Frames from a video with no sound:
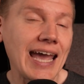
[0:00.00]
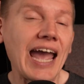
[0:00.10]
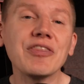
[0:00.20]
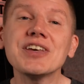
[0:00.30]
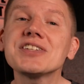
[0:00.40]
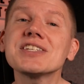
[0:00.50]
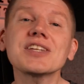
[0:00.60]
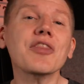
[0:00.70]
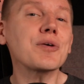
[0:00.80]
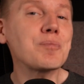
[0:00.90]
And this is
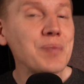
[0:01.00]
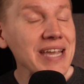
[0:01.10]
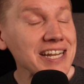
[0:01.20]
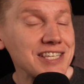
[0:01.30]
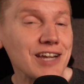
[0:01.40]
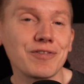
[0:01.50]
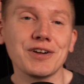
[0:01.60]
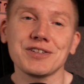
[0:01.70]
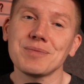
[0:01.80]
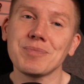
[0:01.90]
the big
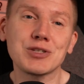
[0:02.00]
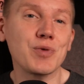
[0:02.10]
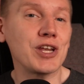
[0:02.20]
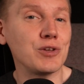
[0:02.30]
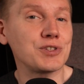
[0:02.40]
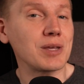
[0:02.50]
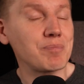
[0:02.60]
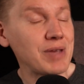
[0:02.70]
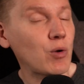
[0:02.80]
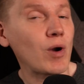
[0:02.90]
difference between using
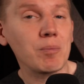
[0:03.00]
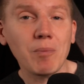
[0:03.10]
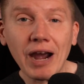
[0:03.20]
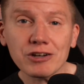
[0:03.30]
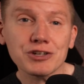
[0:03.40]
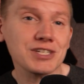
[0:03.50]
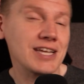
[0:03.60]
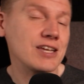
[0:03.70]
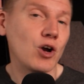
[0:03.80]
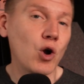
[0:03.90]
Bitcoin miners to
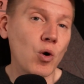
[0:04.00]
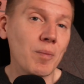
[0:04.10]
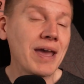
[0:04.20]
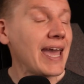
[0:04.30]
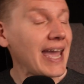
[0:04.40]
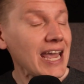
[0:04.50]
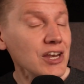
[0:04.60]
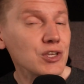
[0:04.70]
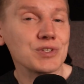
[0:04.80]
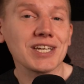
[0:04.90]
heat a home
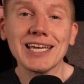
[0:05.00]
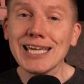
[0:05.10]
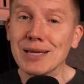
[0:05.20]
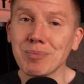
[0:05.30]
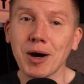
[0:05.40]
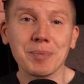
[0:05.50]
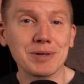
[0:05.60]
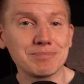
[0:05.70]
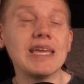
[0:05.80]
and using a heat pump.